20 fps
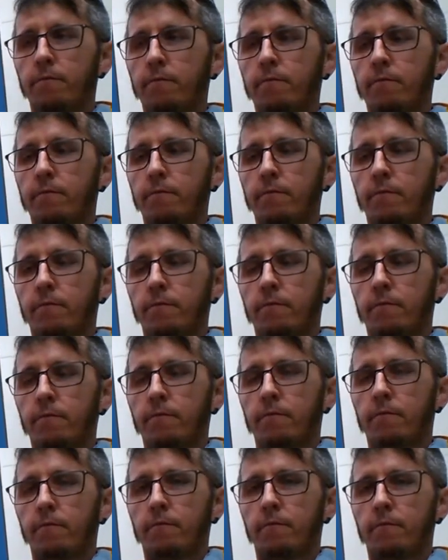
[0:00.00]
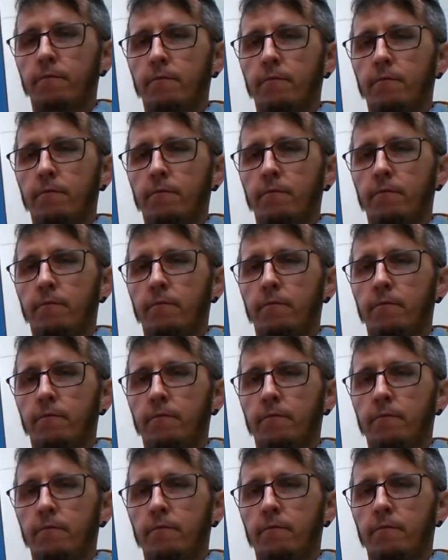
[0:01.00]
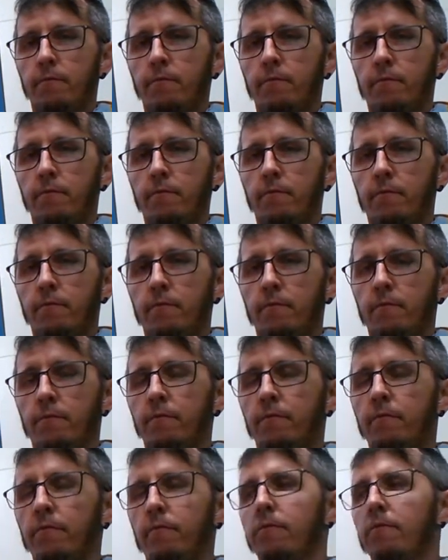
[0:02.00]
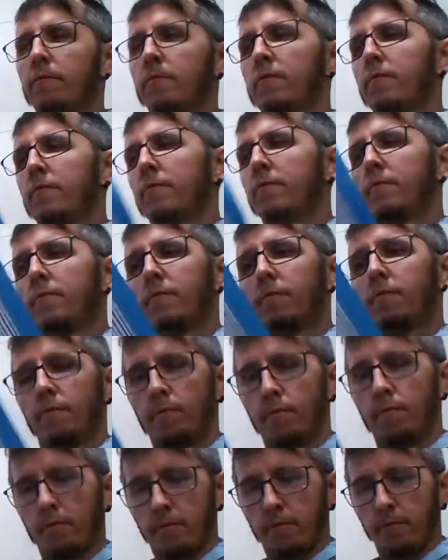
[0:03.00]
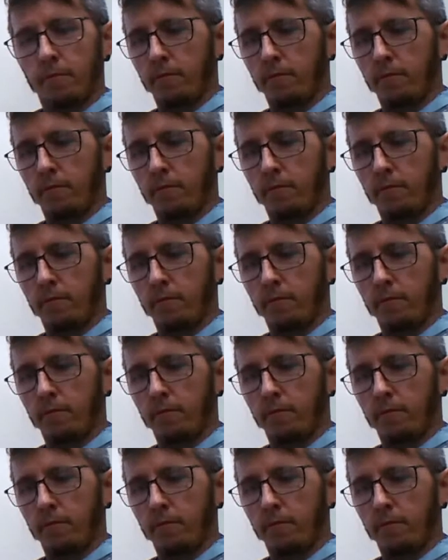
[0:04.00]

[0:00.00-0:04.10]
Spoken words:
(silence)